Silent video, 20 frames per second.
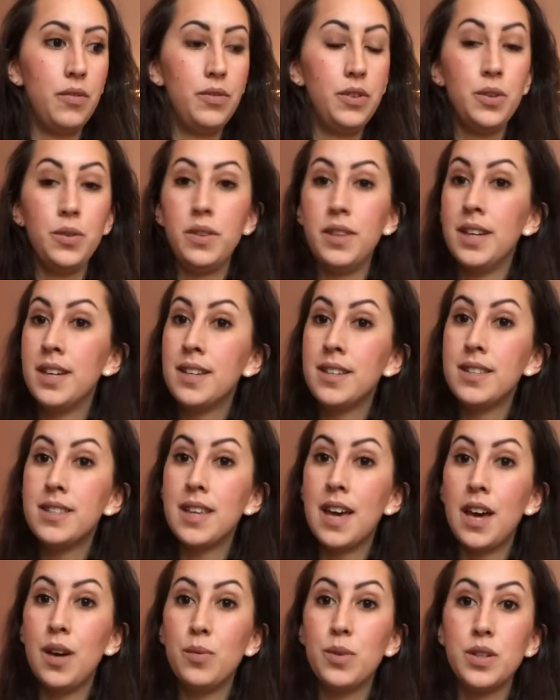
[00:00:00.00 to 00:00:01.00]
few things.
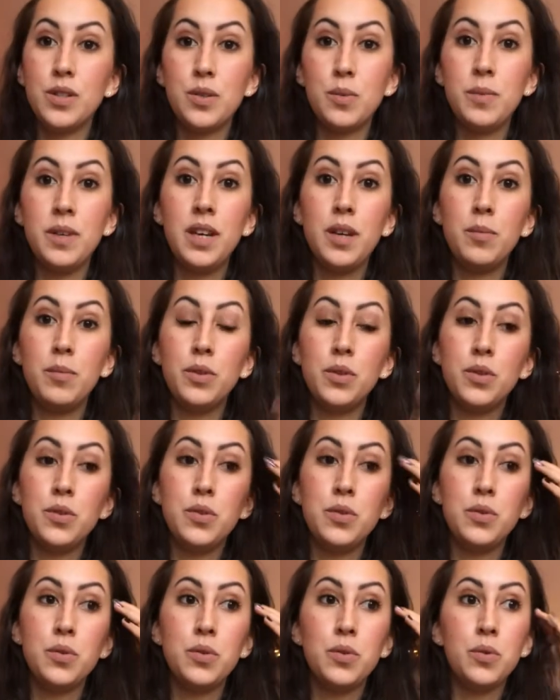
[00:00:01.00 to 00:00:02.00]
I want to be able
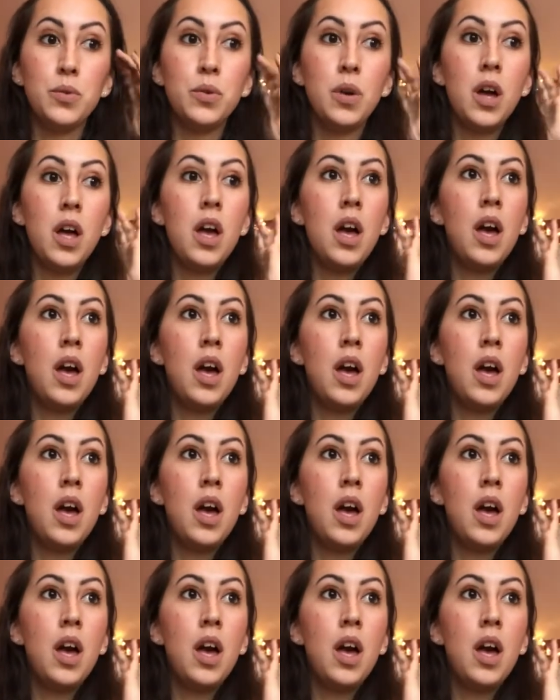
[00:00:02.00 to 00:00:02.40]
to